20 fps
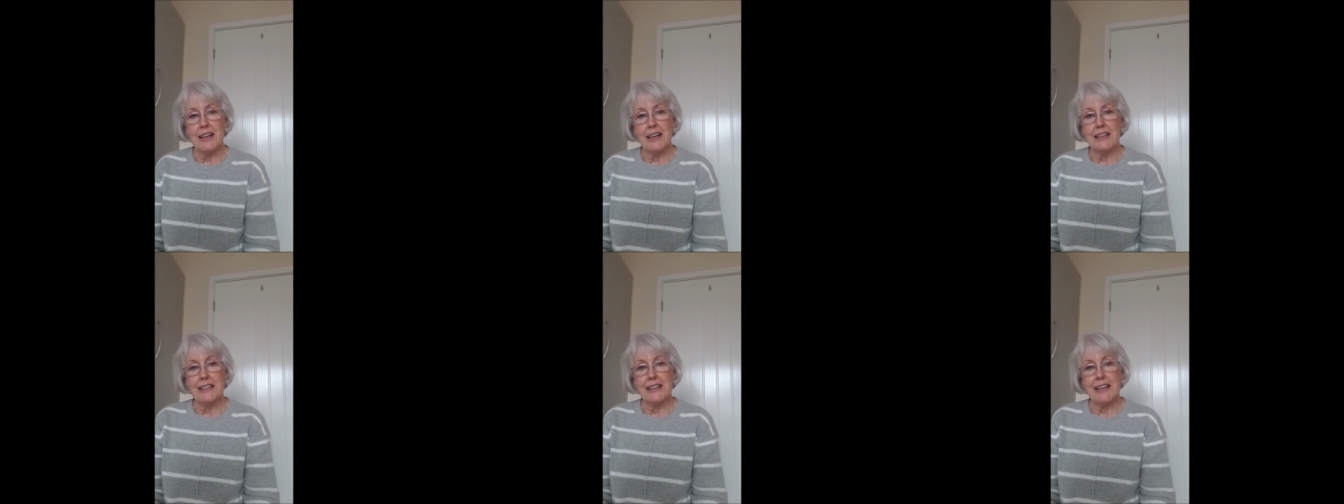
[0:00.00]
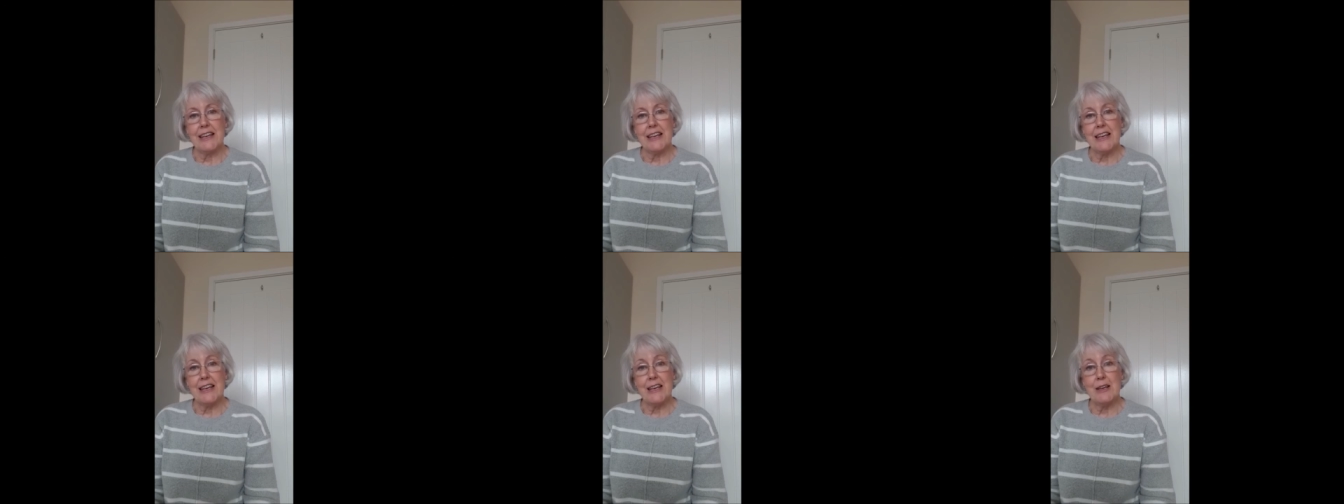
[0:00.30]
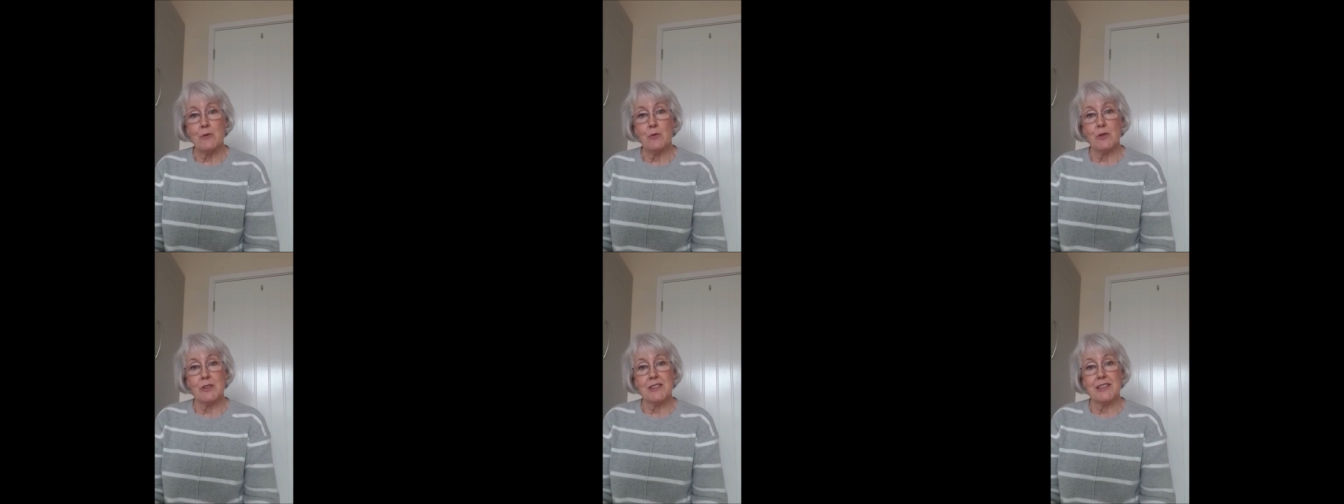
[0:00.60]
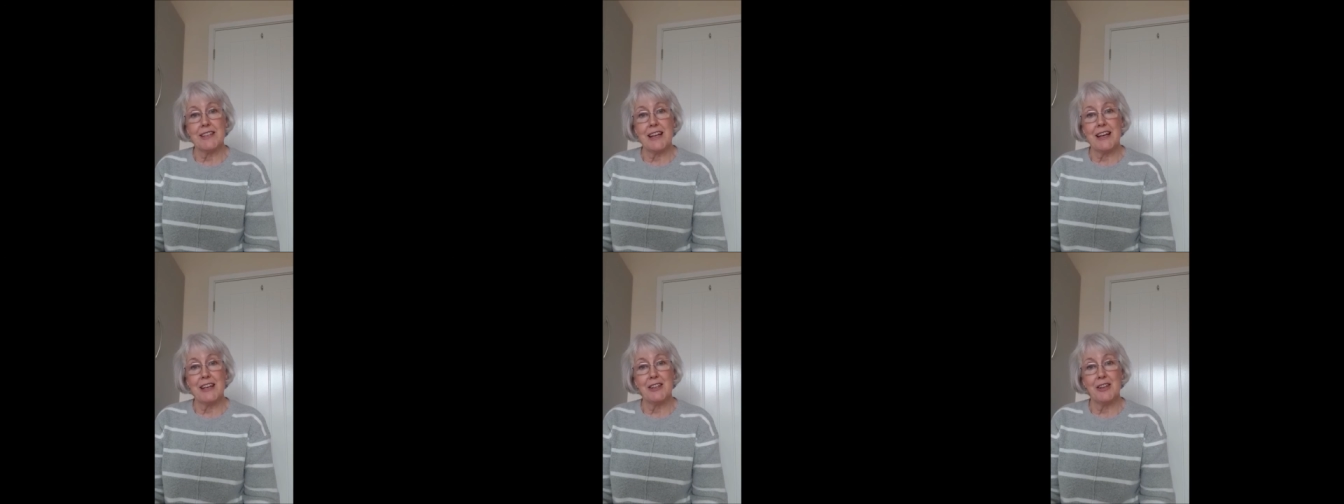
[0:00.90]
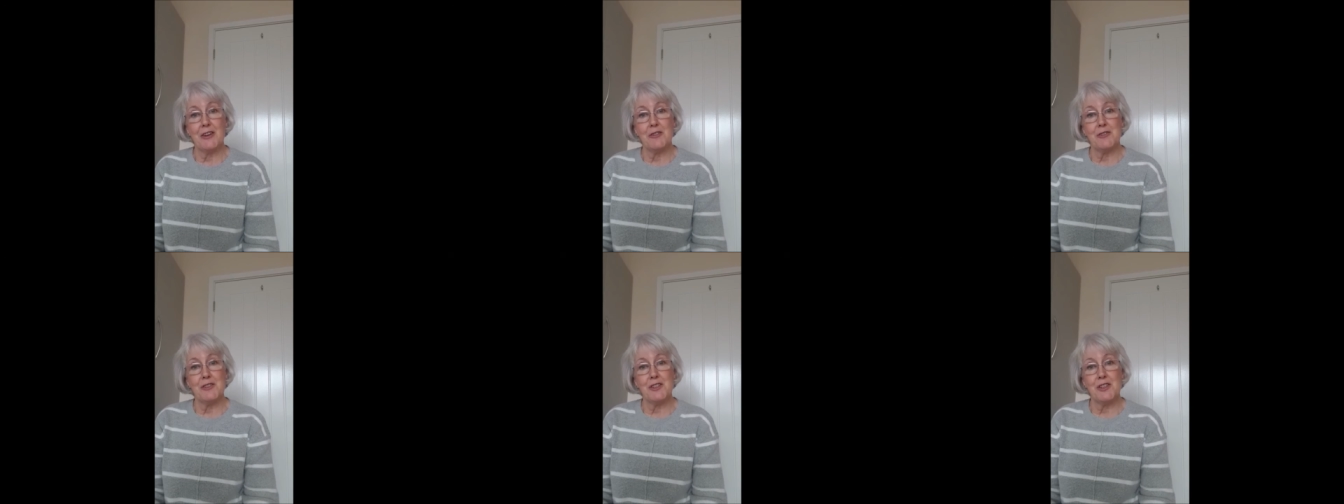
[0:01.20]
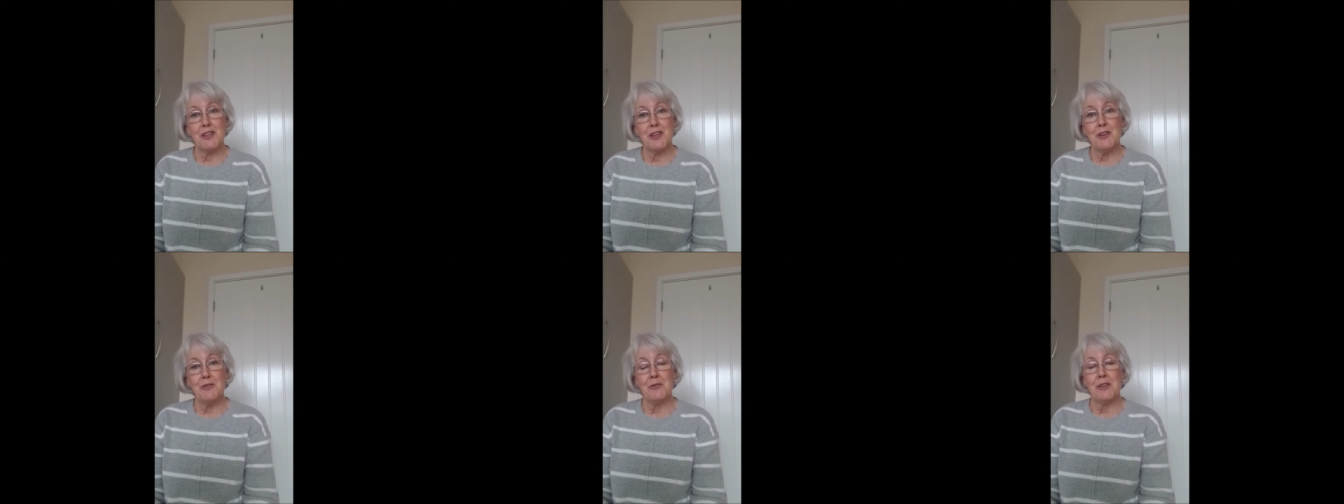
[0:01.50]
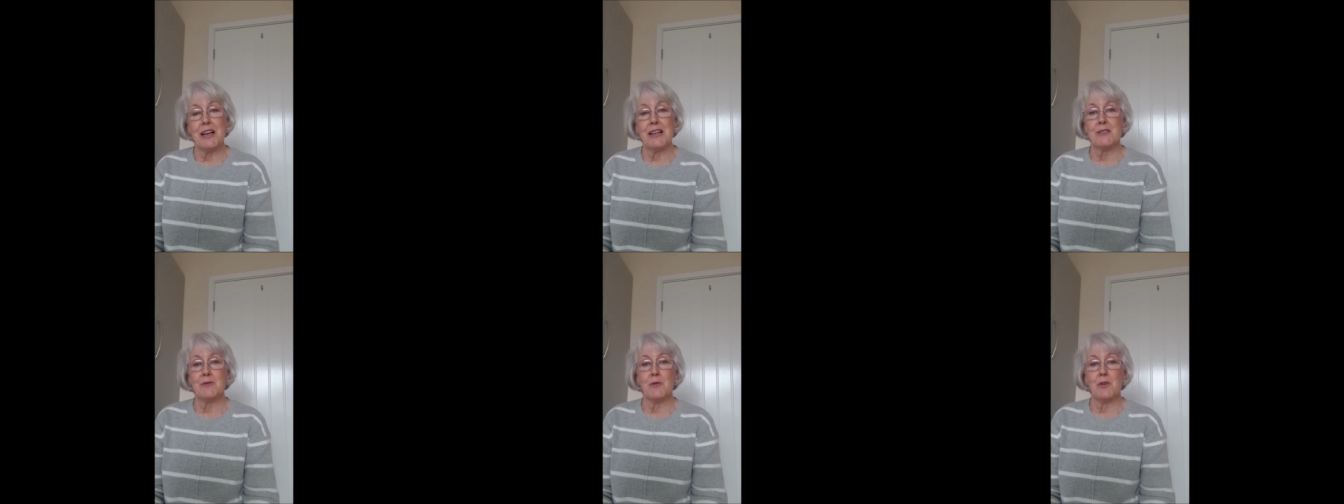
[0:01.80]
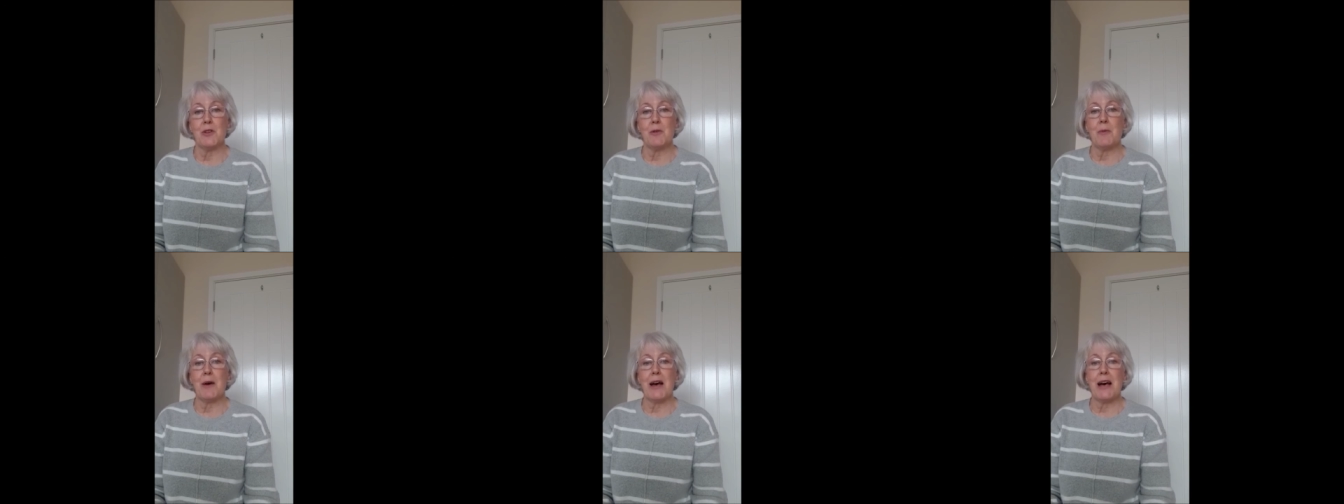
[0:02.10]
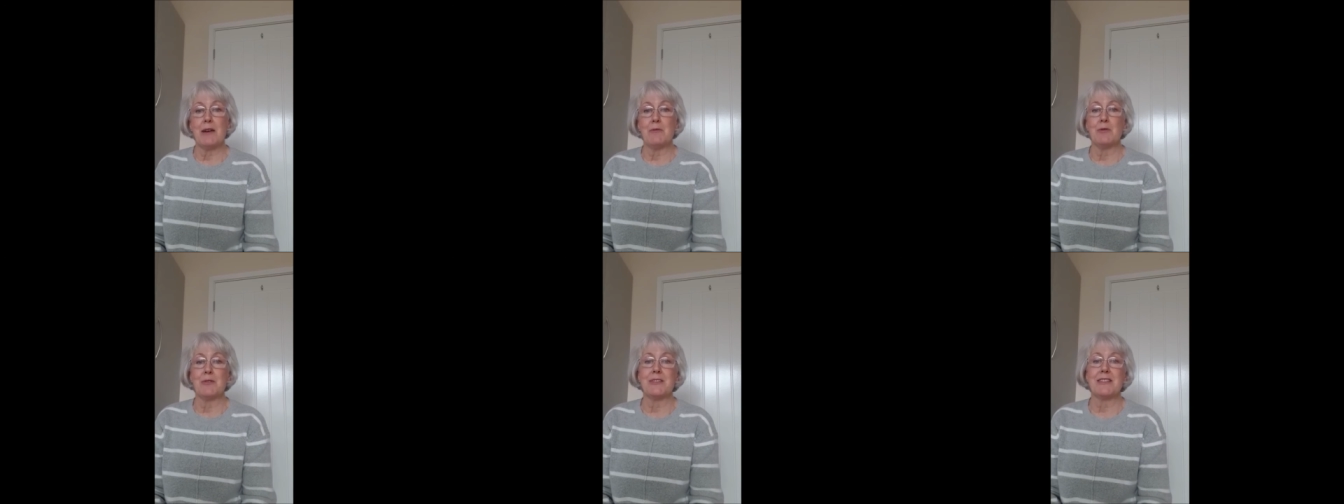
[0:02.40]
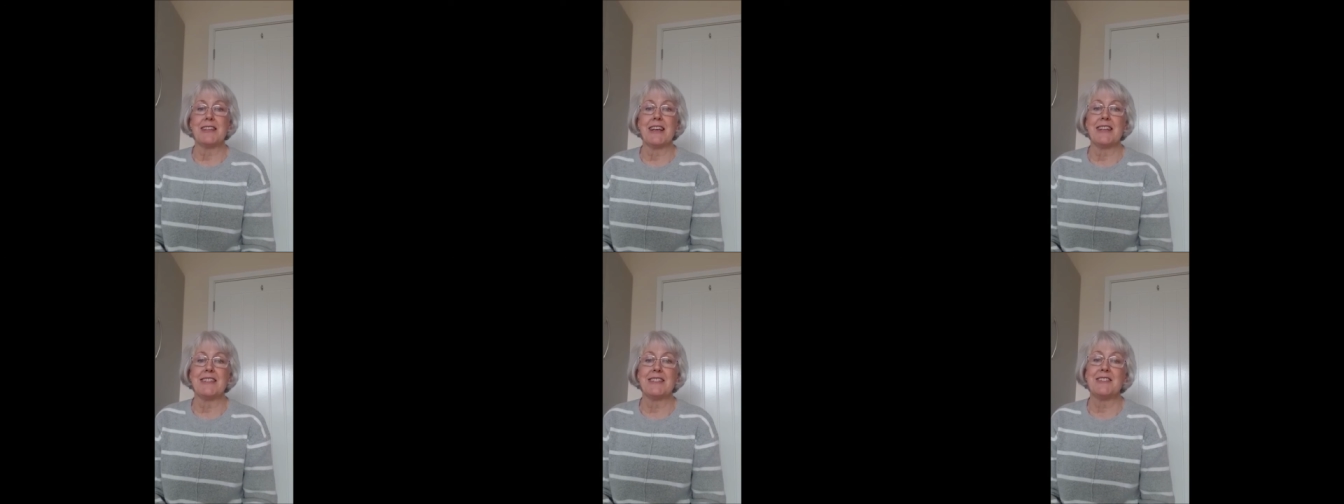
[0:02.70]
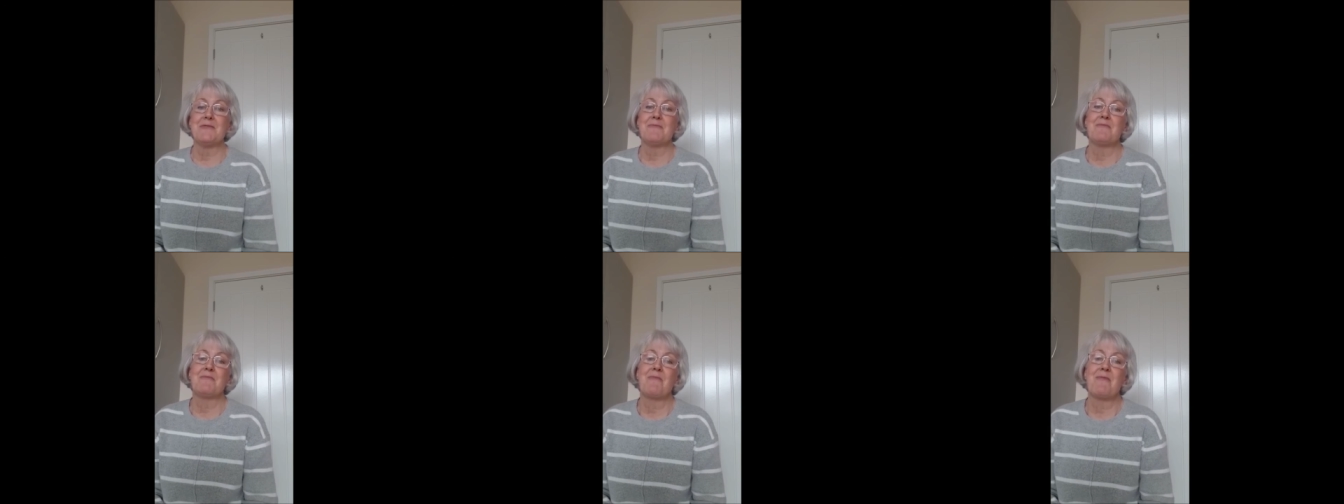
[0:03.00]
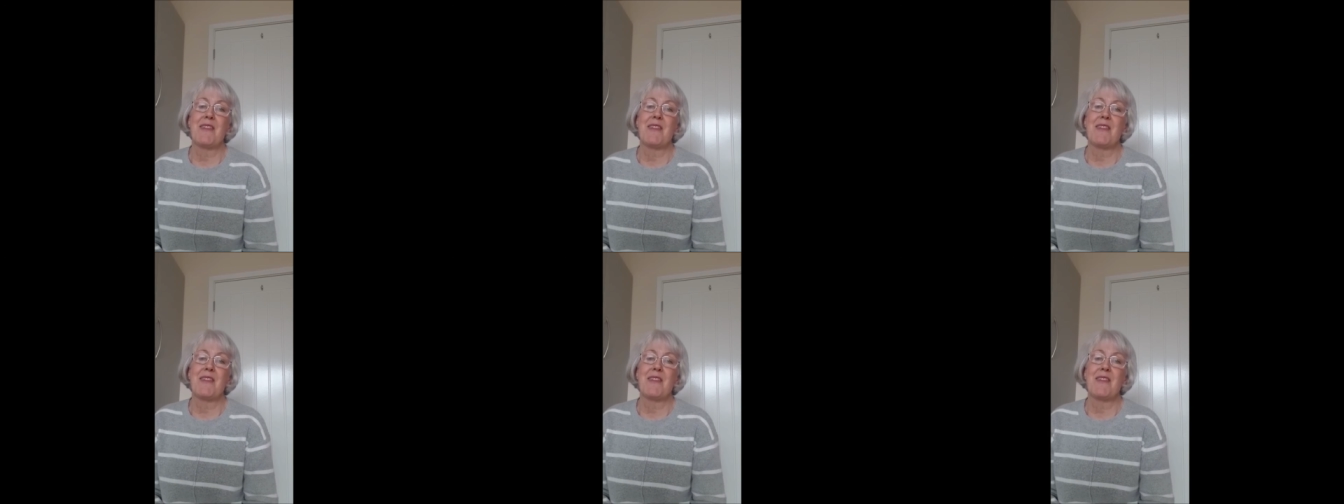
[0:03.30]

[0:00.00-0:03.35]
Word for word: and he will stay close to you. That's what the Bible says.